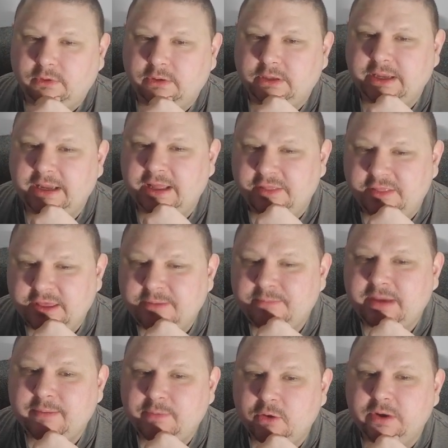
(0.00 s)
And then
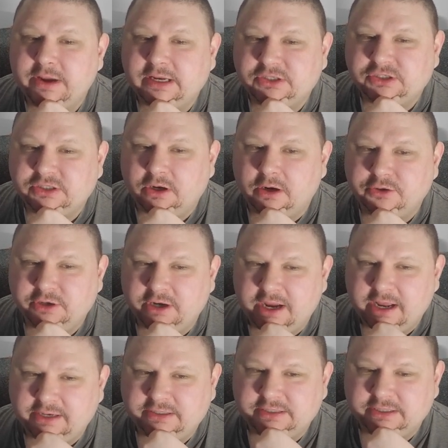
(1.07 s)
maybe we could start
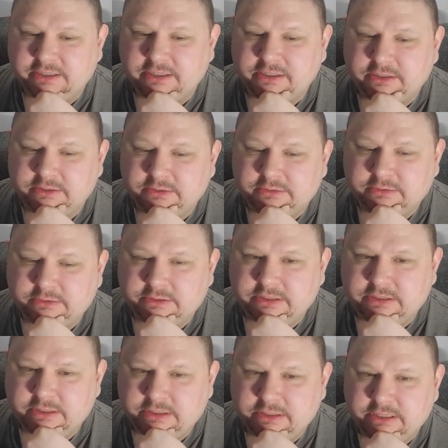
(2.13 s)
trying to,
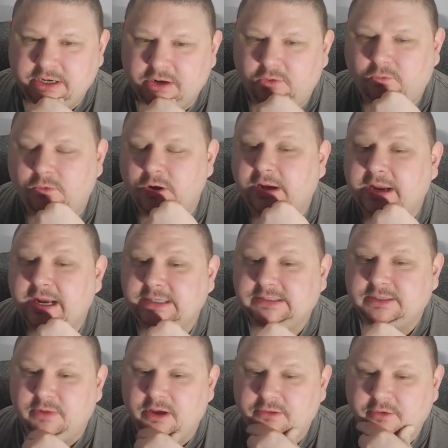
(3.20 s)
work out some
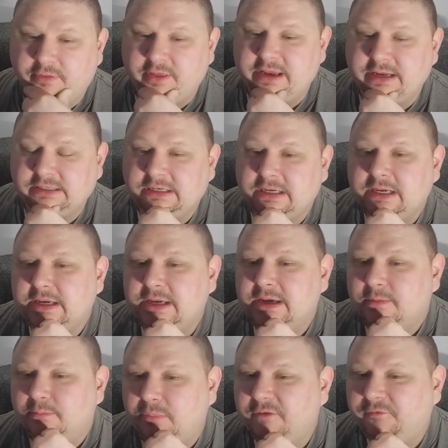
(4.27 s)
other things.
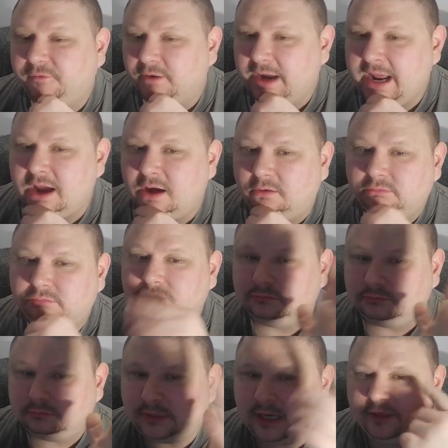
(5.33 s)
But for now,
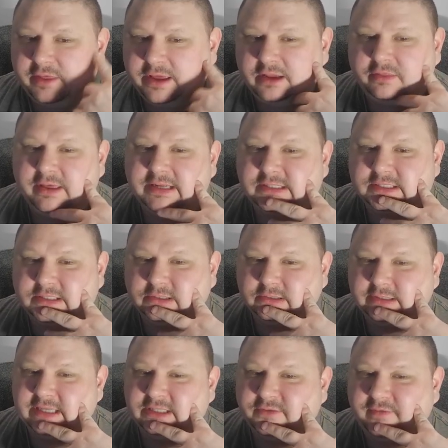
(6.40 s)
I think that's
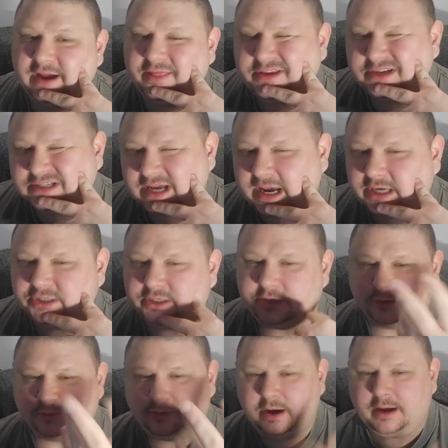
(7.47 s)
fine. This actually was
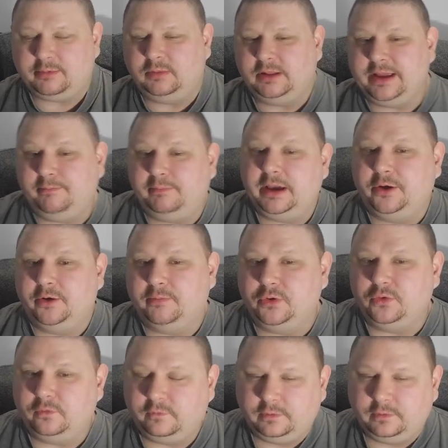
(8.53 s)
probably a better move.